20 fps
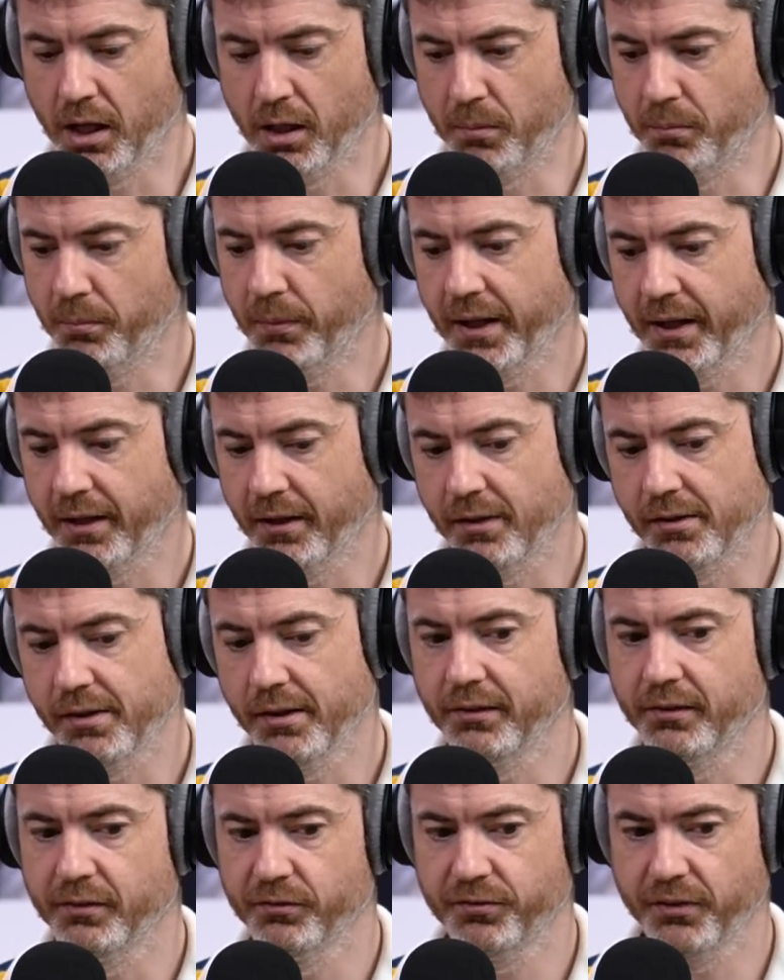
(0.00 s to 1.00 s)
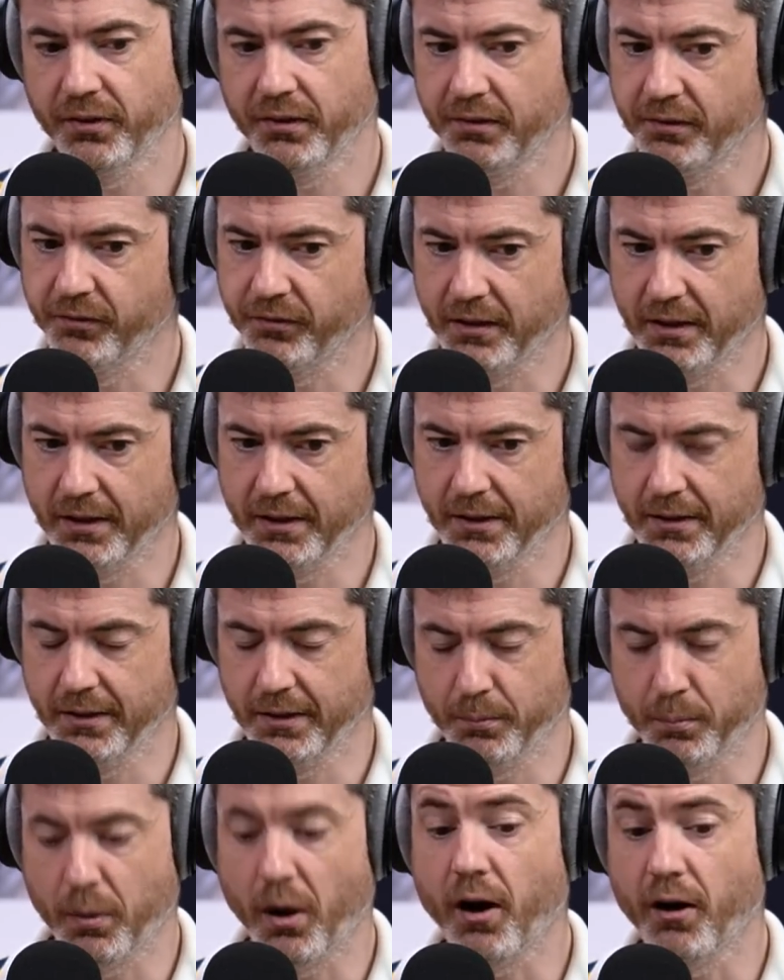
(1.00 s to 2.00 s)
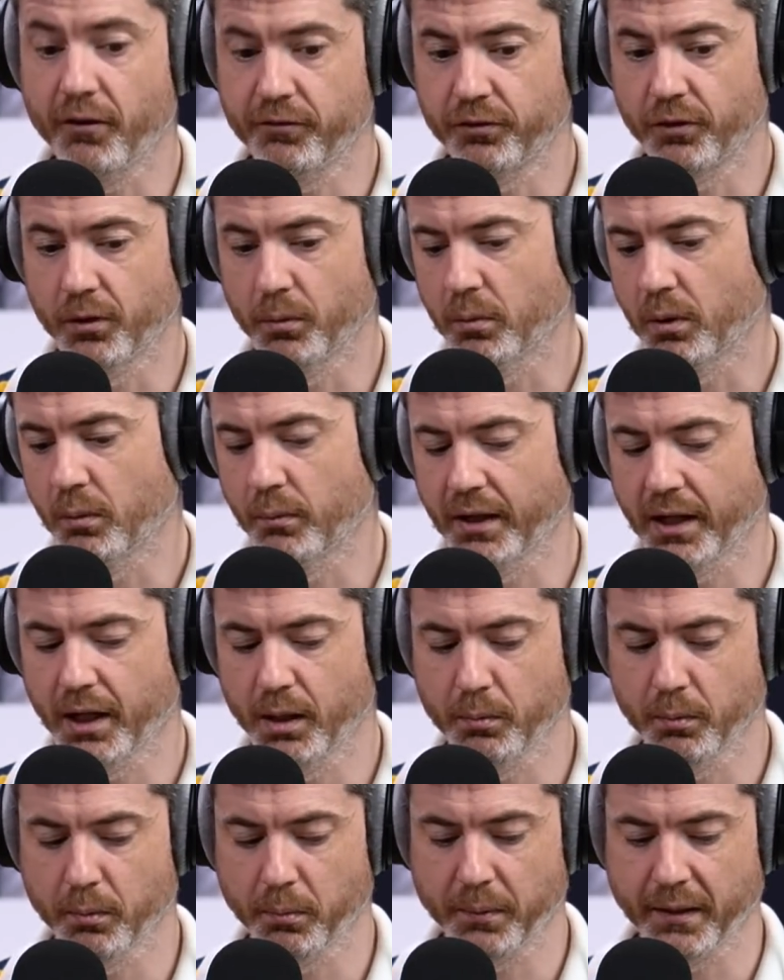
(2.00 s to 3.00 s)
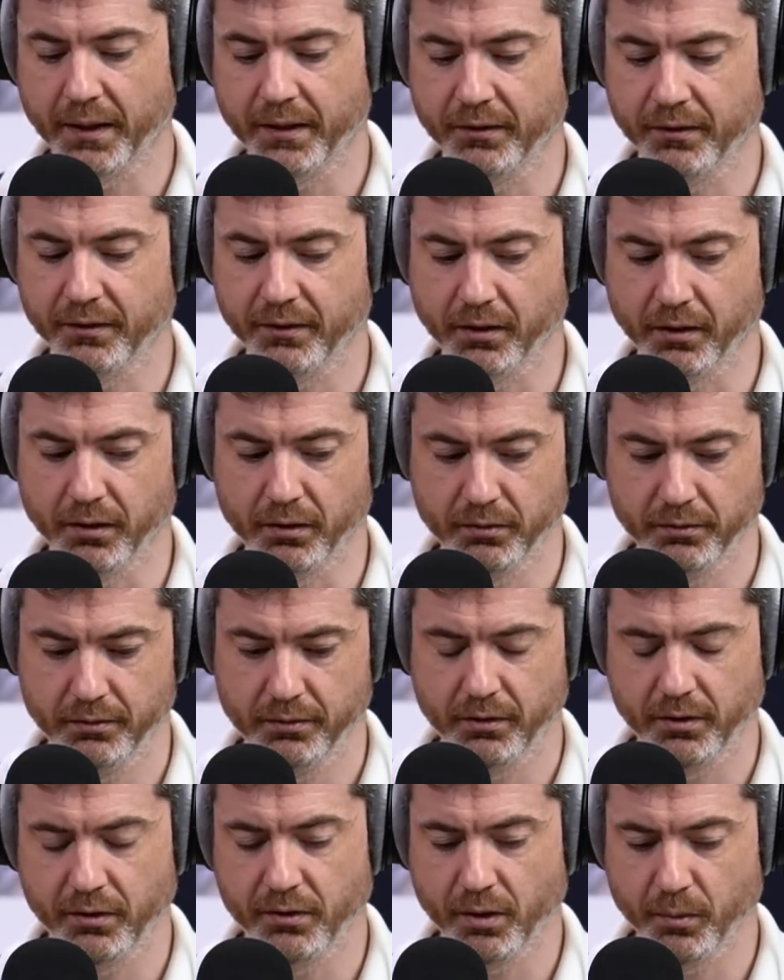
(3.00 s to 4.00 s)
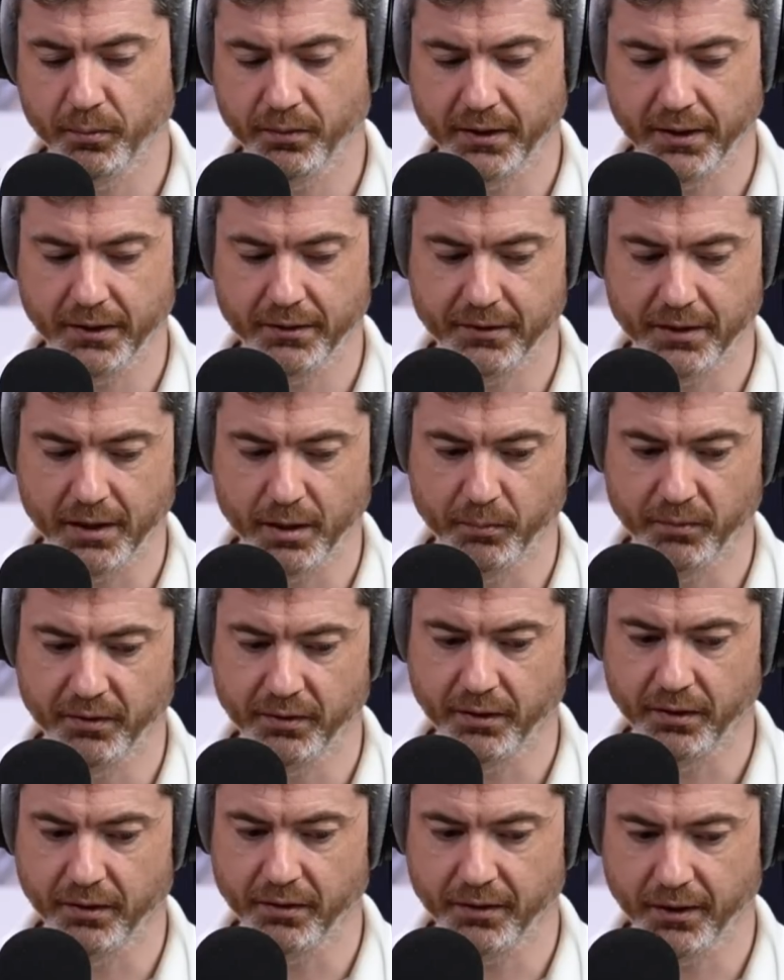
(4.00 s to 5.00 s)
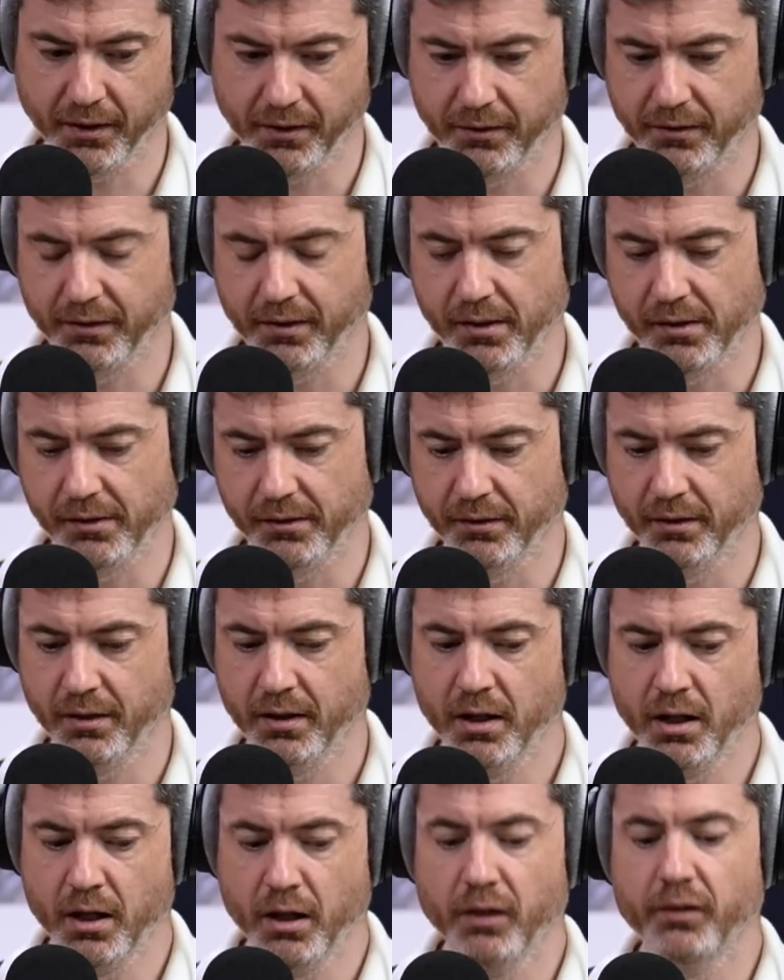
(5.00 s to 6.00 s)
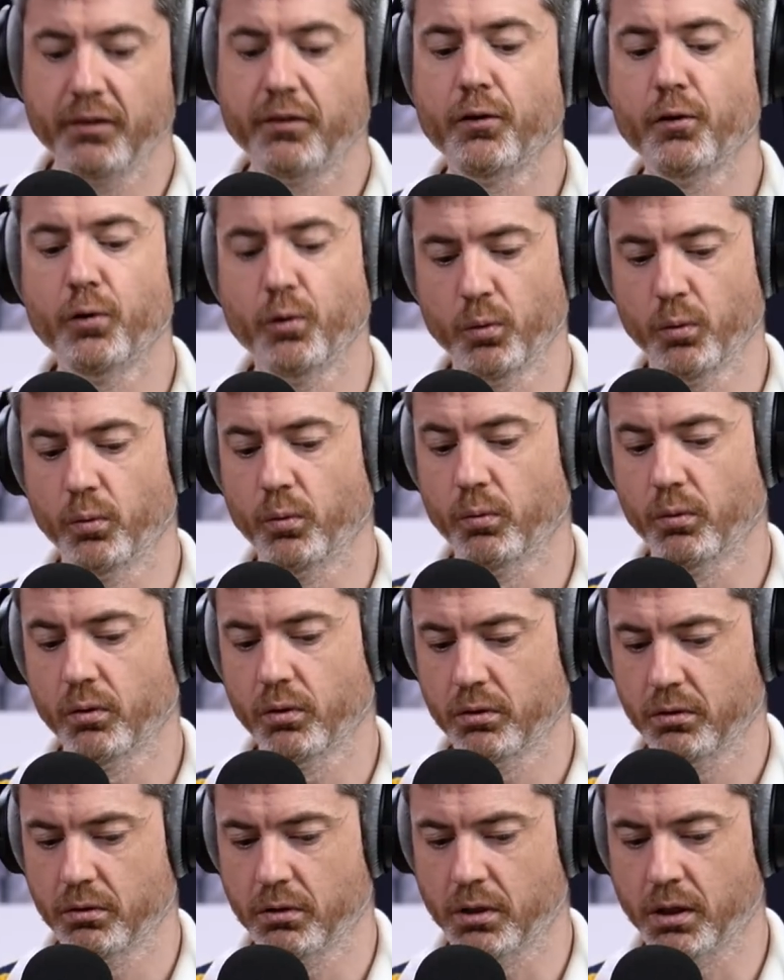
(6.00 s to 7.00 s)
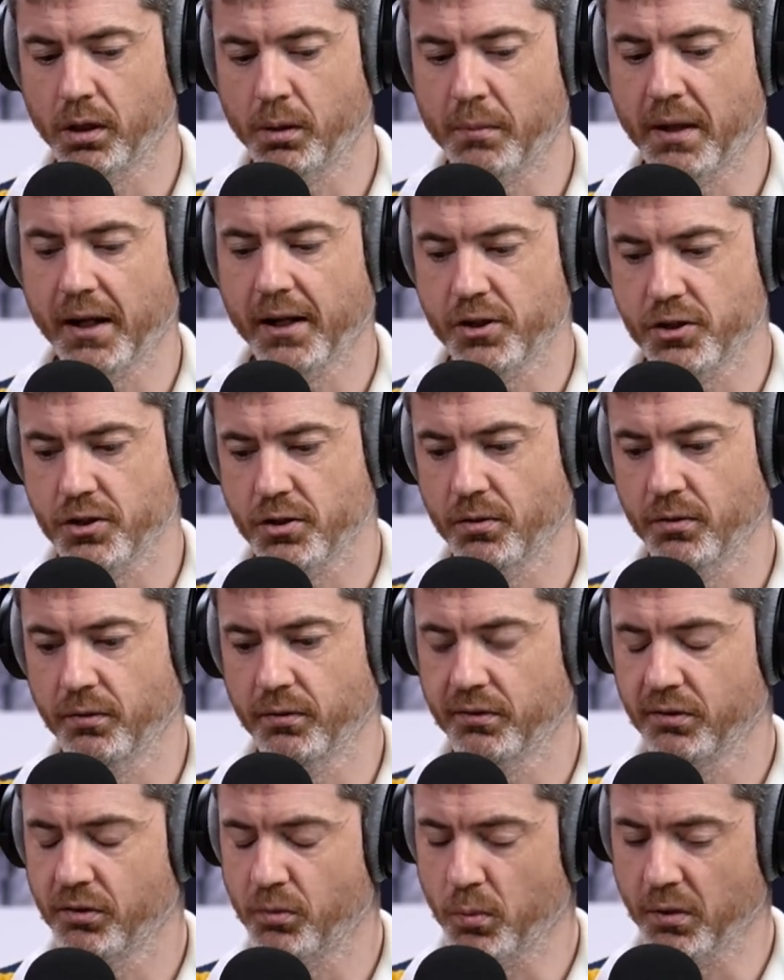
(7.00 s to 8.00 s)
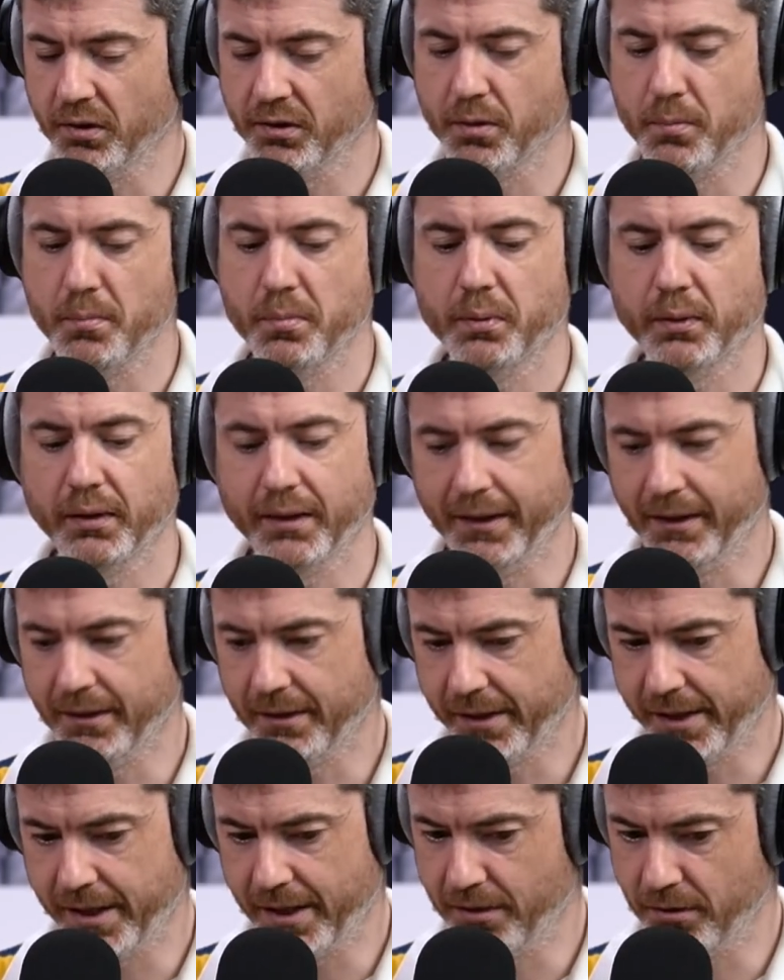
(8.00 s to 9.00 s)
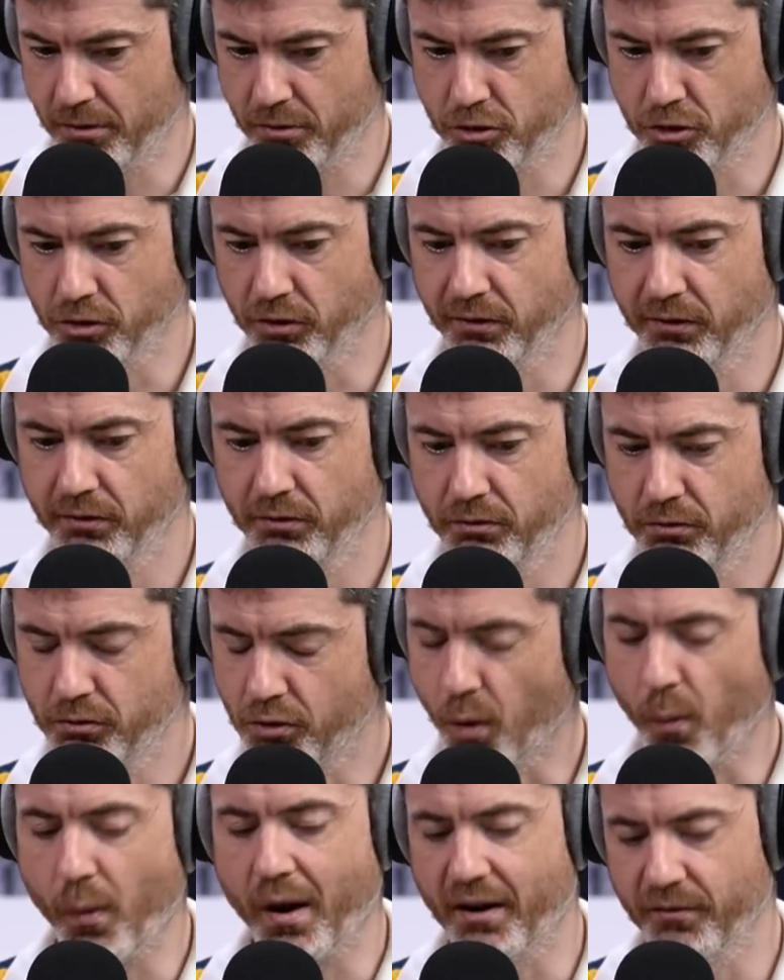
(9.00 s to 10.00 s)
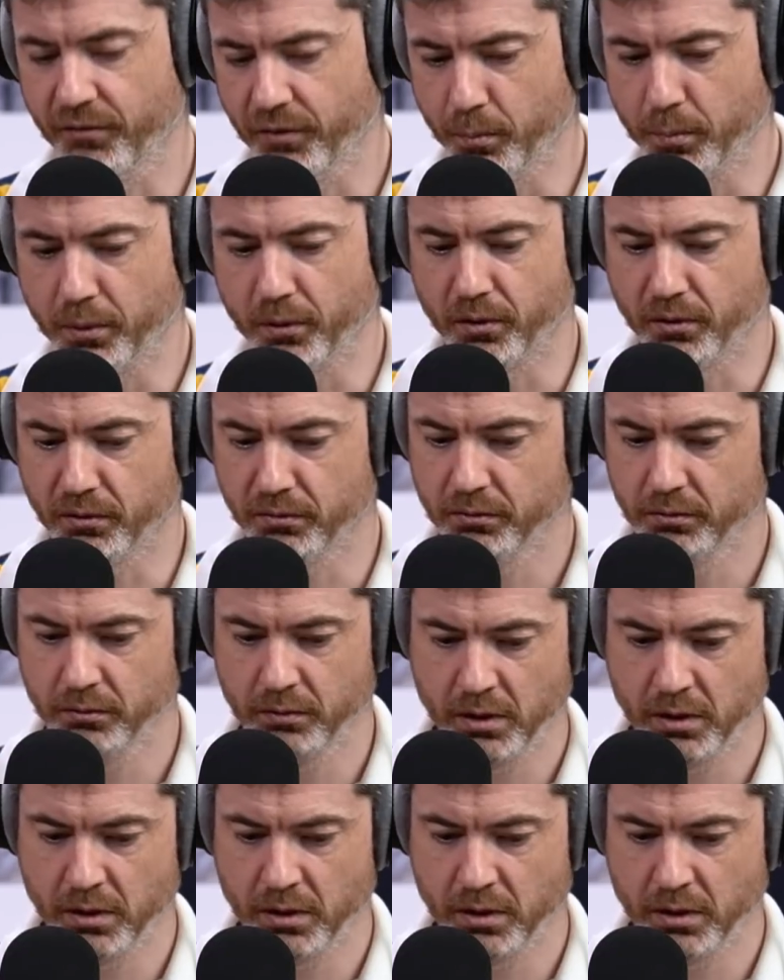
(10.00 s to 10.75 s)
making a decent fist of it, apart from when we came up against the top six teams in the second season, to a manager who was completely just don't have the ball.